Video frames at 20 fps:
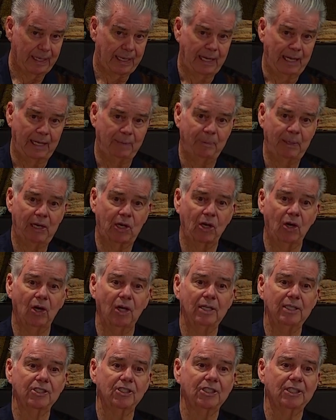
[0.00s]
And
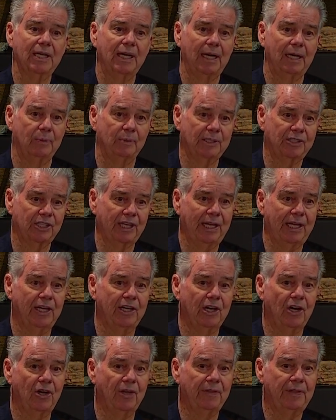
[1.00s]
because I was in
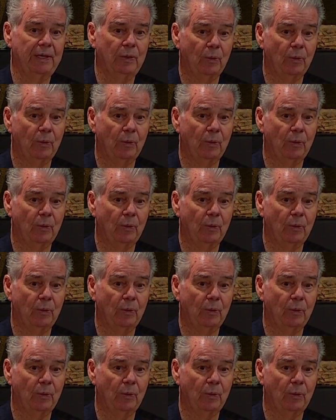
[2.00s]
on the